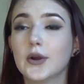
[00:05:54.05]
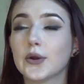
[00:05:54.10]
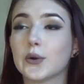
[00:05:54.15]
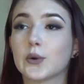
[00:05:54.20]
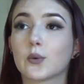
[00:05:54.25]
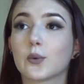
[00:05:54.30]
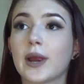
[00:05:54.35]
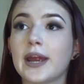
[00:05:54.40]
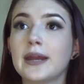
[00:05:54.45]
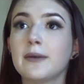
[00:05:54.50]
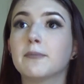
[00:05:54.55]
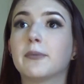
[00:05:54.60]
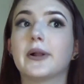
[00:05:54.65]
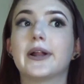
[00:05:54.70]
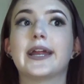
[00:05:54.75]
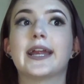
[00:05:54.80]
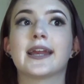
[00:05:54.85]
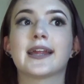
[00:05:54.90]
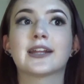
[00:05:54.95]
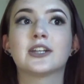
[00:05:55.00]
great
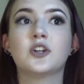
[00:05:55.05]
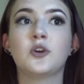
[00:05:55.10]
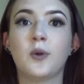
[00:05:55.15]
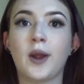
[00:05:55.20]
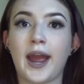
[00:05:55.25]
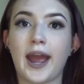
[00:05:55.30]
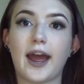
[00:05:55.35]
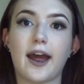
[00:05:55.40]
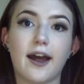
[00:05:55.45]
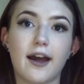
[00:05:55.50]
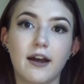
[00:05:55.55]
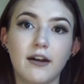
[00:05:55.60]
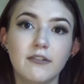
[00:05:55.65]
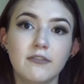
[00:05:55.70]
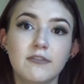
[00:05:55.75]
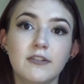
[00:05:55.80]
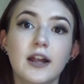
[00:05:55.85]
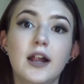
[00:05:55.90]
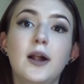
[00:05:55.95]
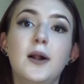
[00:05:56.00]
plants to
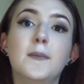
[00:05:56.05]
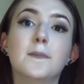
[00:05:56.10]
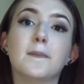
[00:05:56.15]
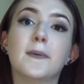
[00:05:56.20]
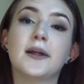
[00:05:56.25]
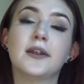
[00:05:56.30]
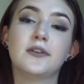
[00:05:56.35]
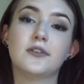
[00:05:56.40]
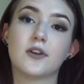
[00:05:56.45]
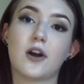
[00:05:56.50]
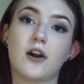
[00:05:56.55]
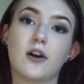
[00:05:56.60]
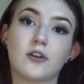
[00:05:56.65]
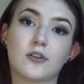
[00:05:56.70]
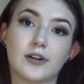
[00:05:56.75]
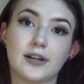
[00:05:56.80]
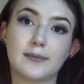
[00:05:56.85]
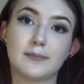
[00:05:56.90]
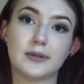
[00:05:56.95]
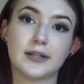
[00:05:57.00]
have, but not
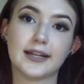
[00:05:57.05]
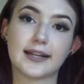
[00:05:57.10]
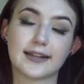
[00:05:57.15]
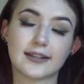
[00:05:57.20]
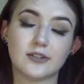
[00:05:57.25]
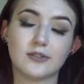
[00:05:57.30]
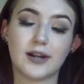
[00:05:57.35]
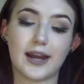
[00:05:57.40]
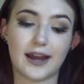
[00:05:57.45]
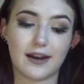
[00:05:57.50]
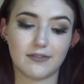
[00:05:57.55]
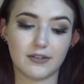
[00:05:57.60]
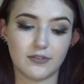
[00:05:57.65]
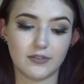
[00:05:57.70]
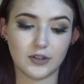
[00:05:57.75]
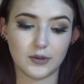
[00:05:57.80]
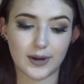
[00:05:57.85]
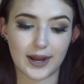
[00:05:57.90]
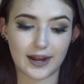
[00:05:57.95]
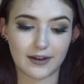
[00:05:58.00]
great plants to have
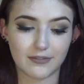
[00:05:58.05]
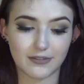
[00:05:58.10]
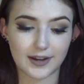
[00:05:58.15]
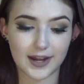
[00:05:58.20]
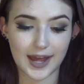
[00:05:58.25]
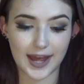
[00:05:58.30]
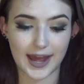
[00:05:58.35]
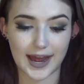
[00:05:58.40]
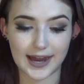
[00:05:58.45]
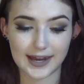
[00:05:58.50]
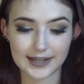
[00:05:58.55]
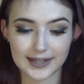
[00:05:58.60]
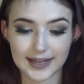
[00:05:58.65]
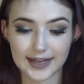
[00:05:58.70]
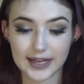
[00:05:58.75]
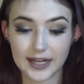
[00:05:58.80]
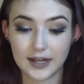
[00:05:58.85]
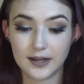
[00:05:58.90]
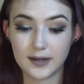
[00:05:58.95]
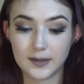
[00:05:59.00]
if you have
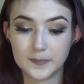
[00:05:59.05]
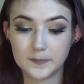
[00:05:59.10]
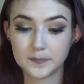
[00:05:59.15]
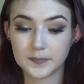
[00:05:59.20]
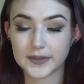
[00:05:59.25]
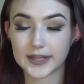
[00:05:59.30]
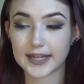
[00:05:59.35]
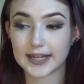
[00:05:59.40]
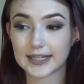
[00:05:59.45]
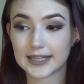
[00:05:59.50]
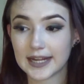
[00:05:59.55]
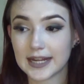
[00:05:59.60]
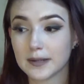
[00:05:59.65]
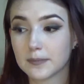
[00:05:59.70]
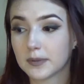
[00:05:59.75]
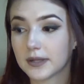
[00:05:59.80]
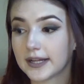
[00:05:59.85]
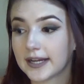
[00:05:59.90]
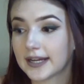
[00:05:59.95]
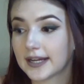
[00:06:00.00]
cats. Snake
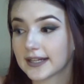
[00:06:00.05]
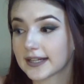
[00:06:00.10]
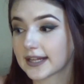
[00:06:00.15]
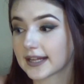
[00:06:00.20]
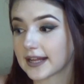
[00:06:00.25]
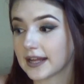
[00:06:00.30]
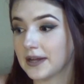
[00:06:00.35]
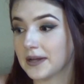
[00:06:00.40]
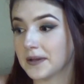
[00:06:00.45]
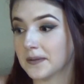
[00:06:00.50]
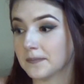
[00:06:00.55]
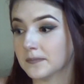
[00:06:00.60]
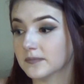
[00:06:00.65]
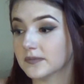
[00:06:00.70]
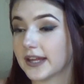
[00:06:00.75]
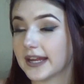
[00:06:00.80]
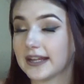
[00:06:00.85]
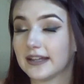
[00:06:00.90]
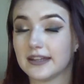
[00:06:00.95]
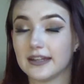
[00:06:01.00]
plants,
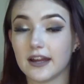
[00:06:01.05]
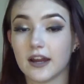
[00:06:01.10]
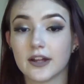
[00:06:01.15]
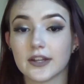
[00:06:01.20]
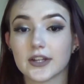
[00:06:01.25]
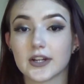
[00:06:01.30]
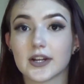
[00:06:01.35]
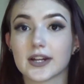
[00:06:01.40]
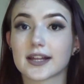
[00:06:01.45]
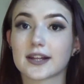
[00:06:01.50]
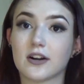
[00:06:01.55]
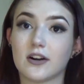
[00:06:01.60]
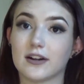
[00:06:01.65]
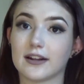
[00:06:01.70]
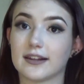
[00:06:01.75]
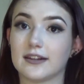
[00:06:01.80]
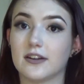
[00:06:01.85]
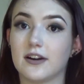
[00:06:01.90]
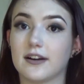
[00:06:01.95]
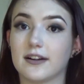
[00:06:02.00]
like the others,
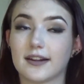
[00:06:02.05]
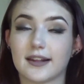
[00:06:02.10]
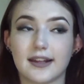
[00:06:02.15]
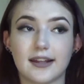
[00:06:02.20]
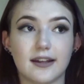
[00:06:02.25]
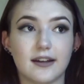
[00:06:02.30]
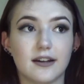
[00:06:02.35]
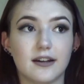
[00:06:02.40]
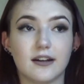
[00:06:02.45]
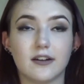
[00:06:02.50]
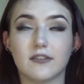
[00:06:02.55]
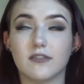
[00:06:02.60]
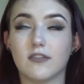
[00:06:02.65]
cause nausea,